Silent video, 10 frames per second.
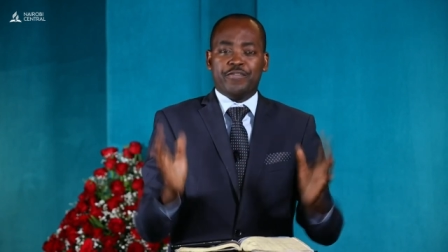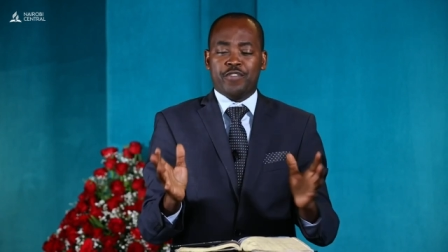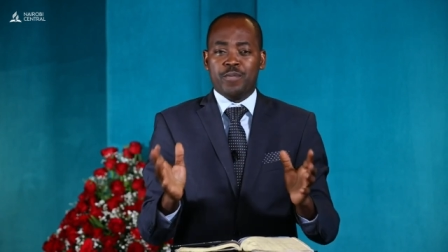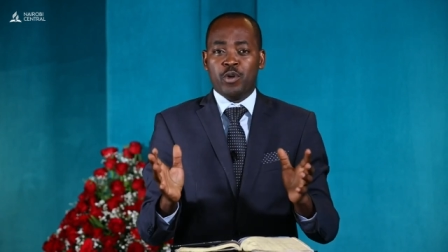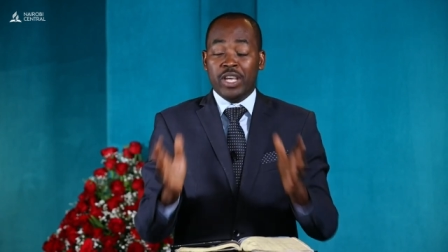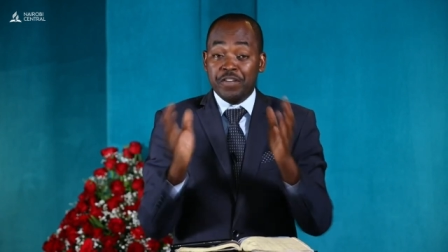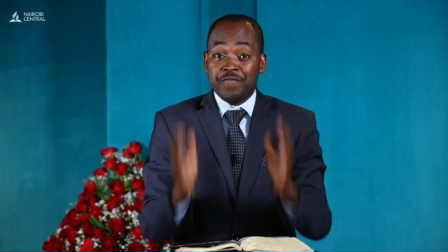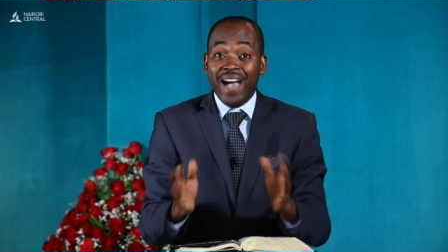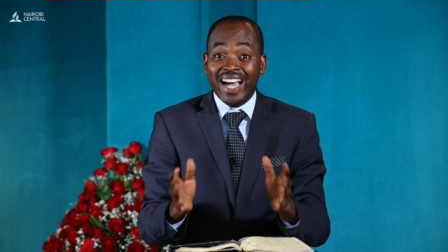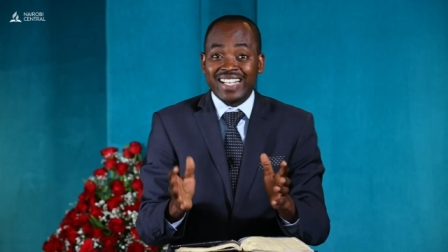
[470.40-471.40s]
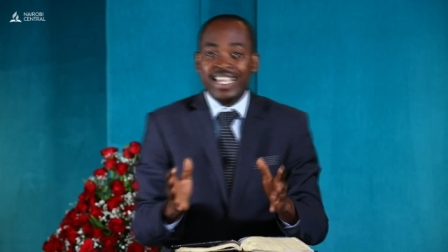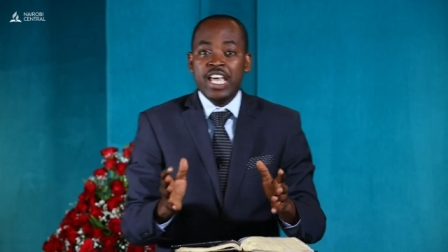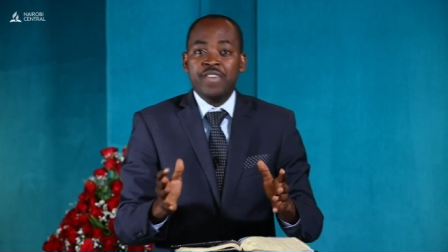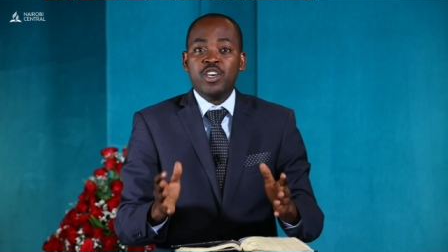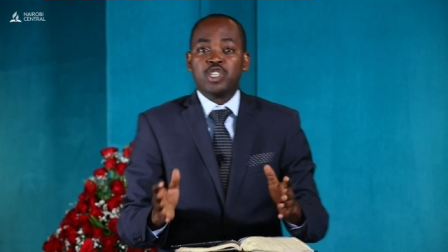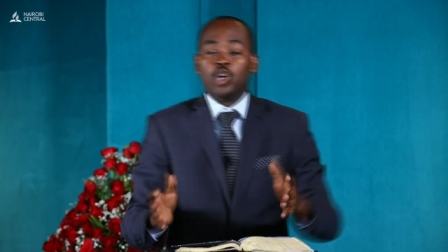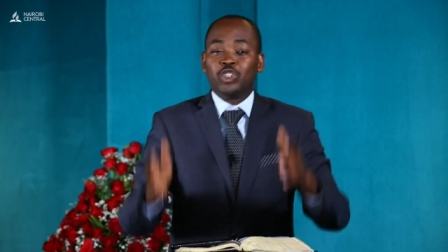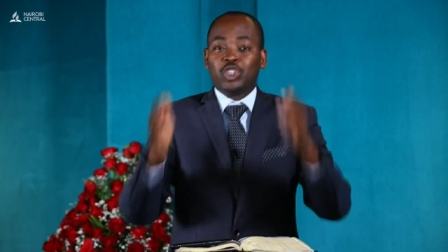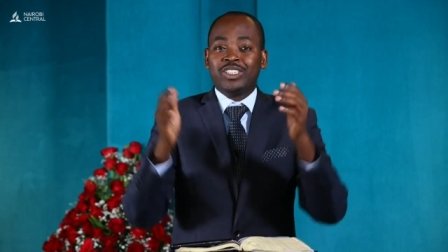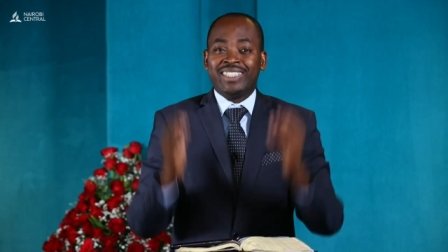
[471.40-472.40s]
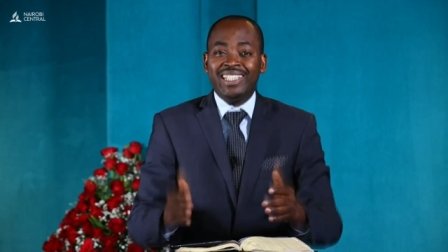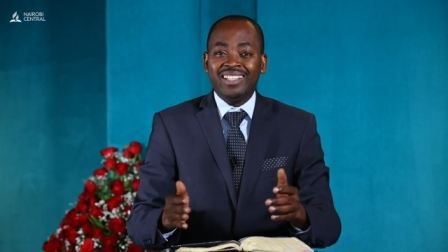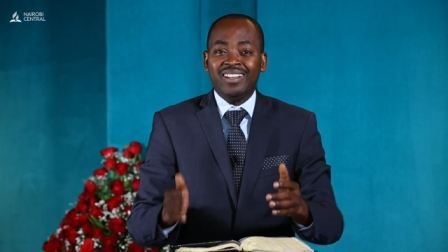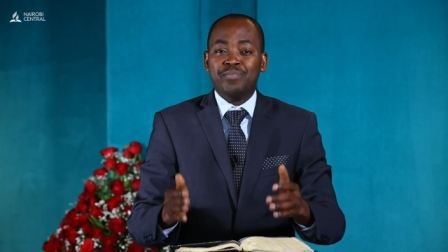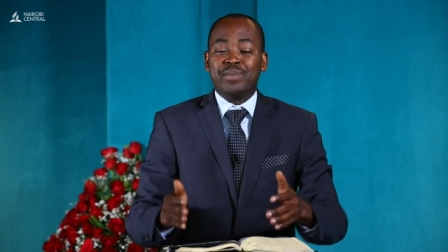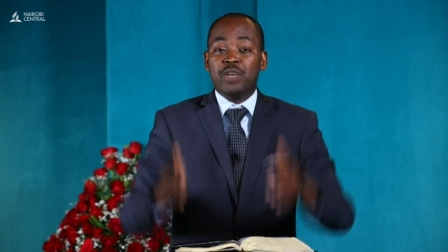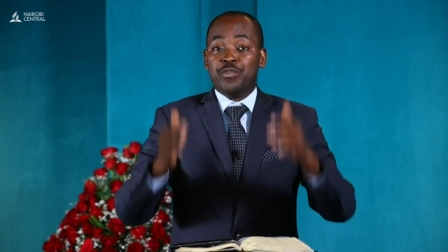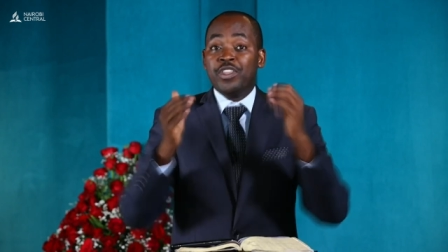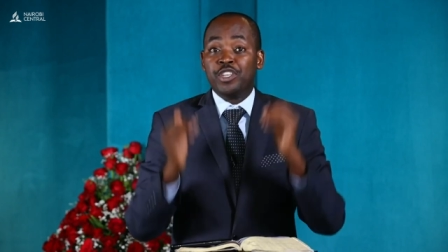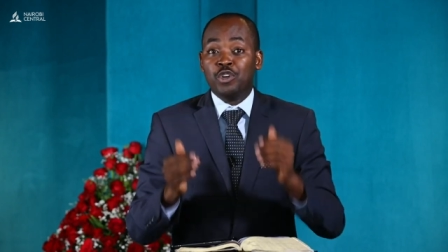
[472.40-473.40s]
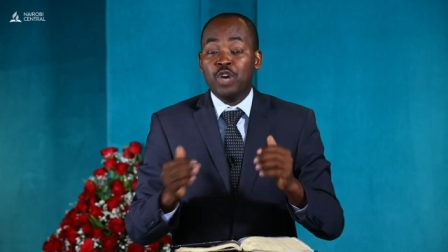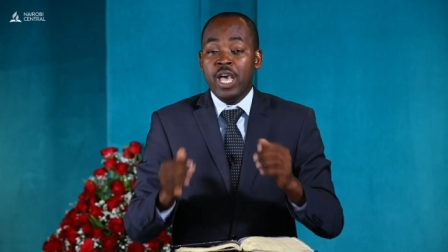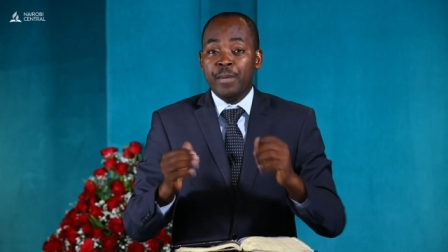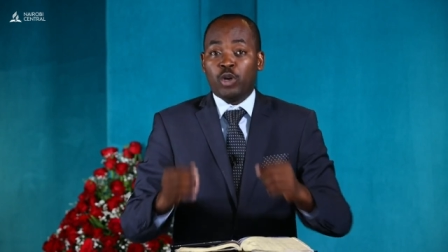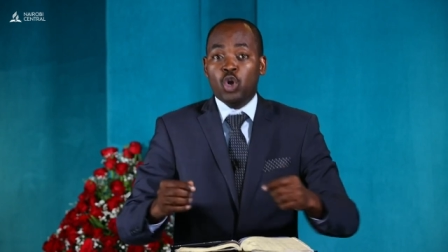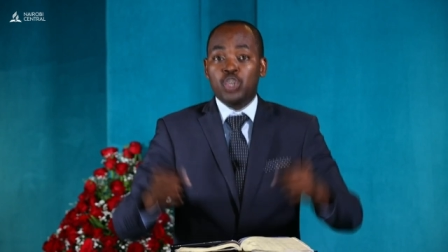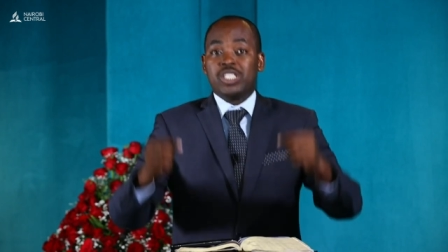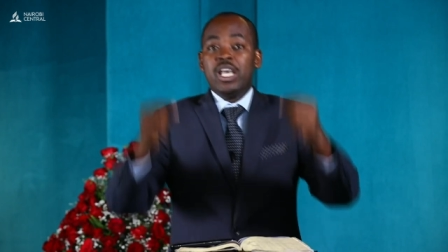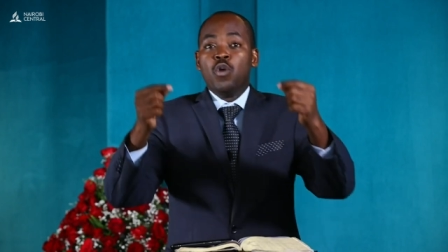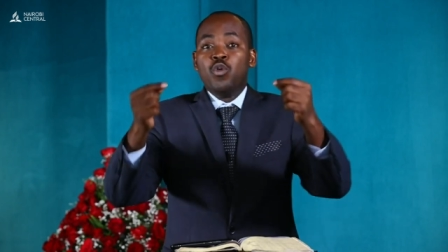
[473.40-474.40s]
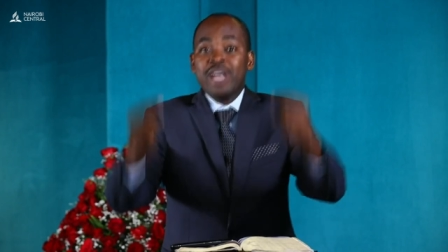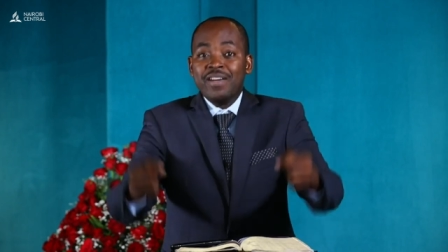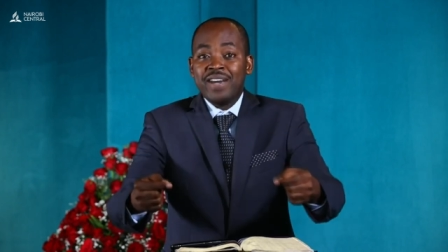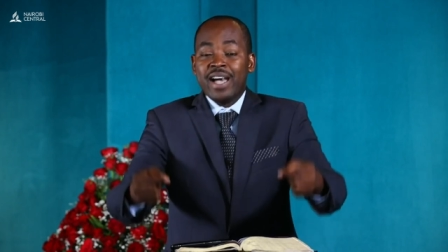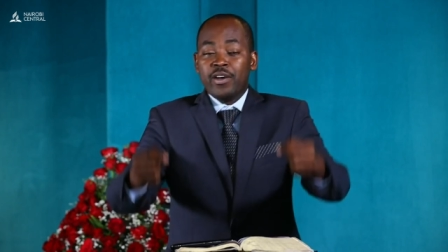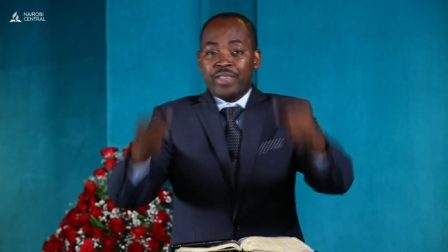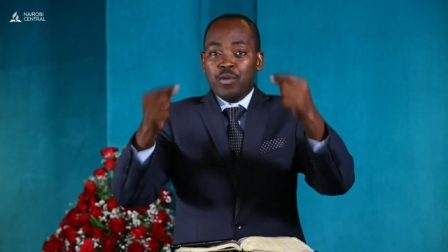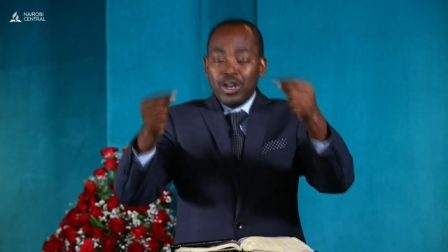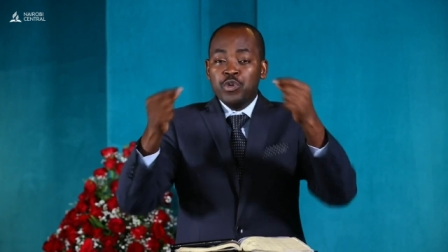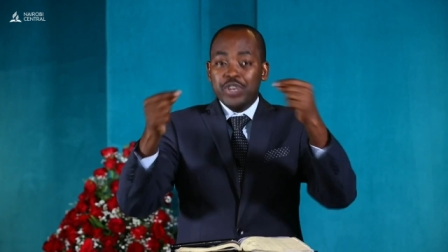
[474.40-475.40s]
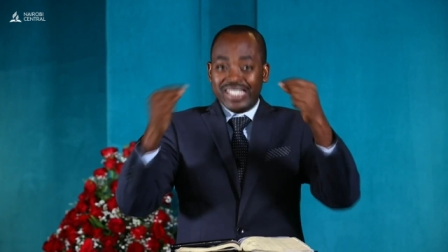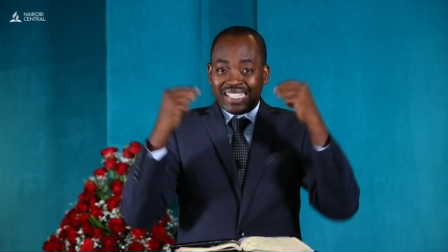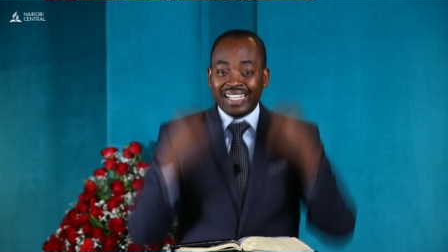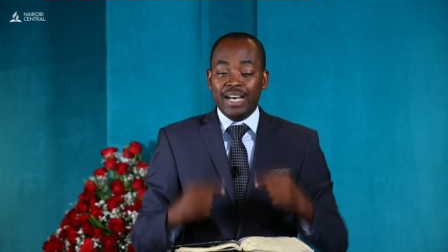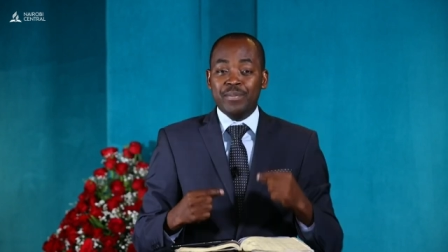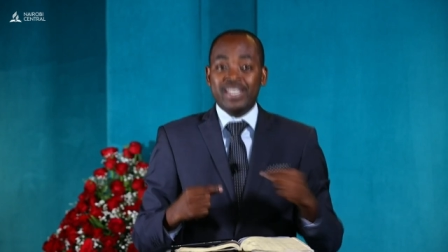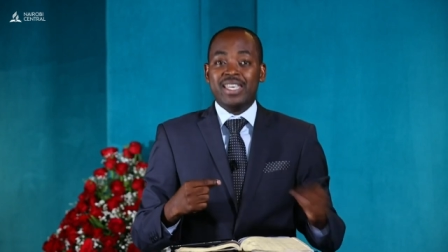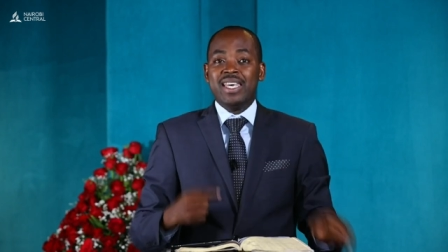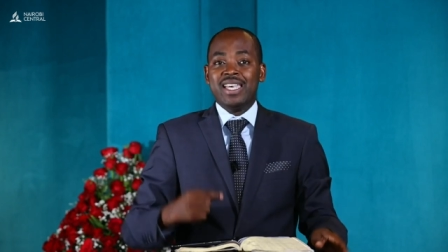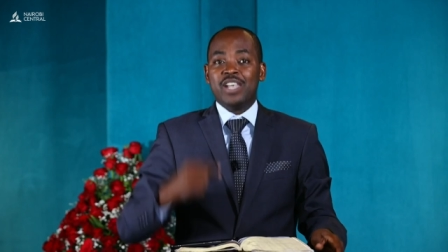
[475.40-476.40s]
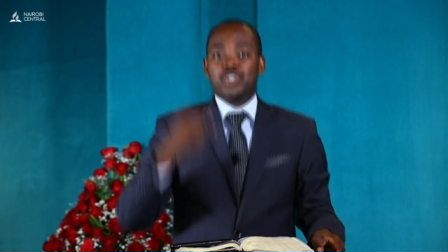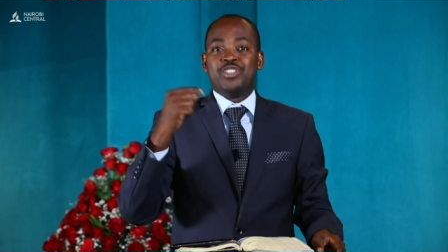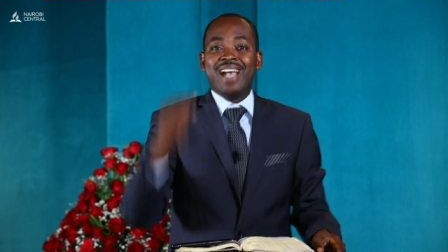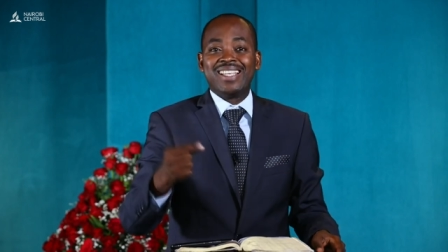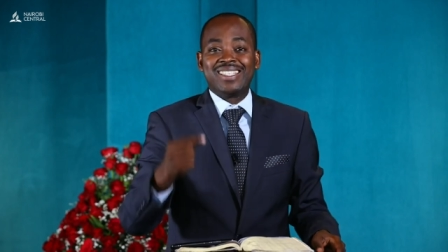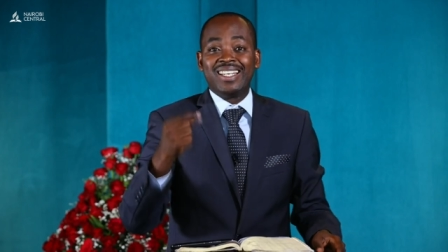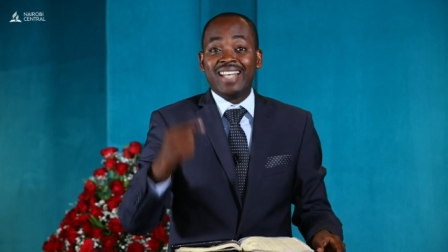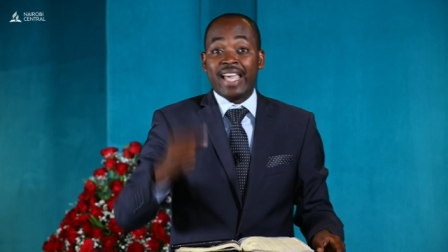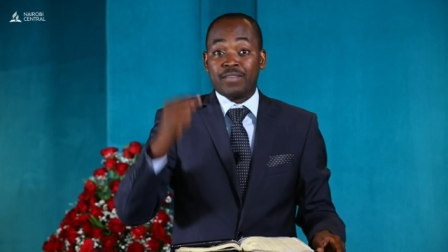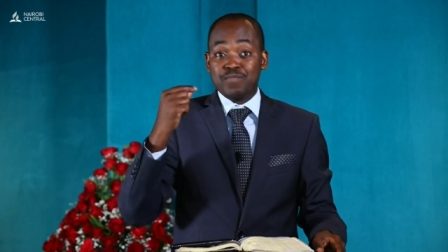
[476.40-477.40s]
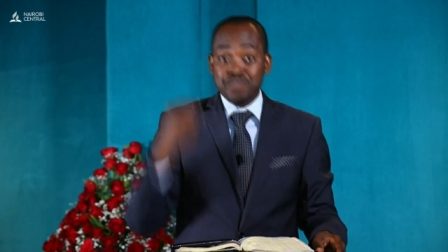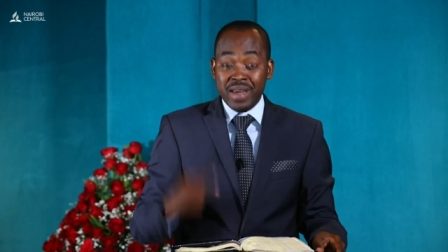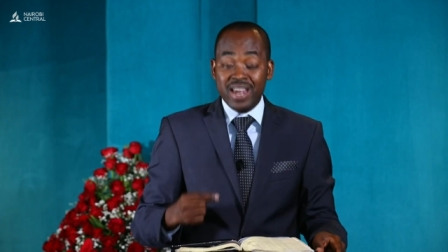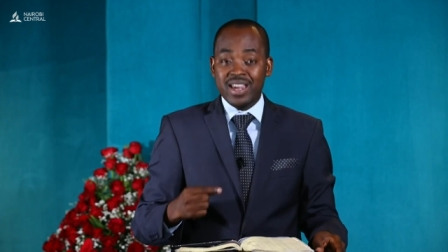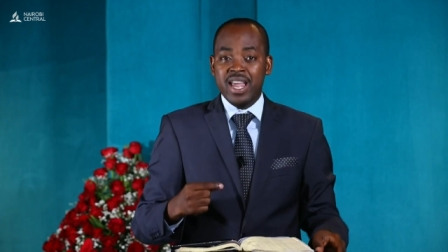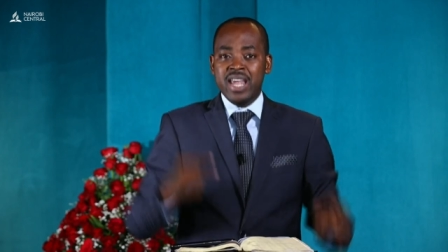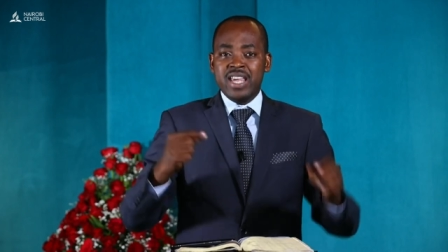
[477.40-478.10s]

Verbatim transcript: from you. In fact, they shall still be with you because whoever, the one who is coming is just like me.